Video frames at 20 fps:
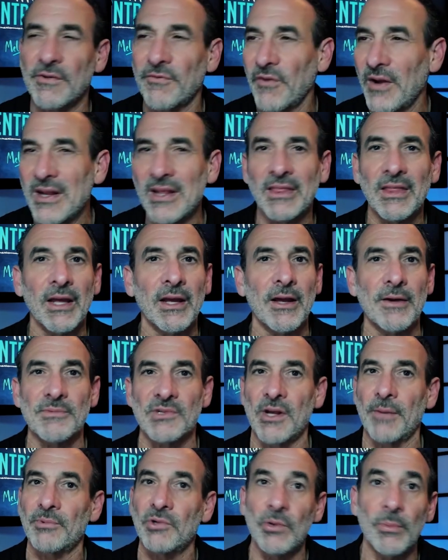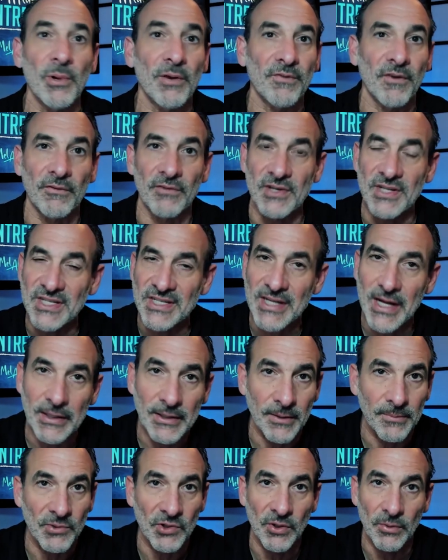if anything comes up, do me a favor,
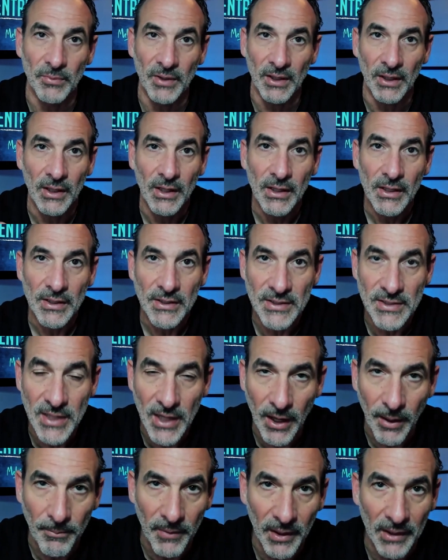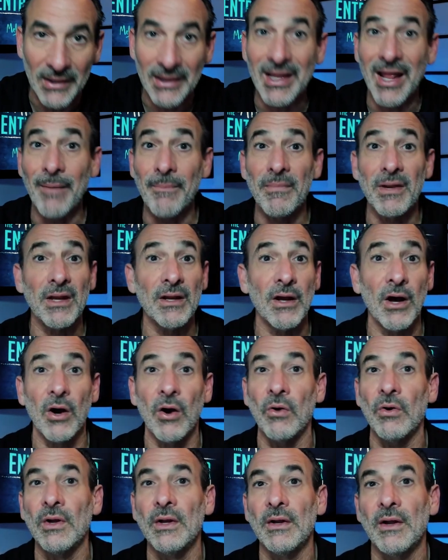send them to me, DM me, let me
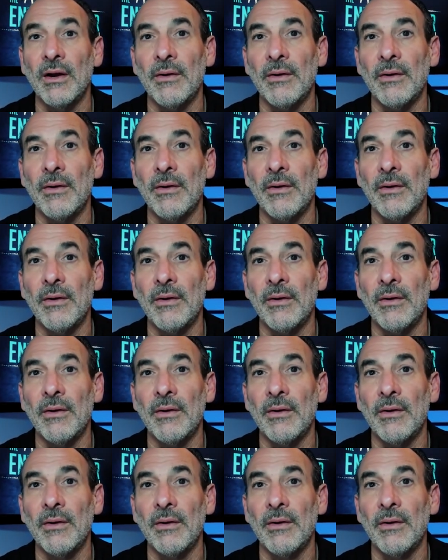know.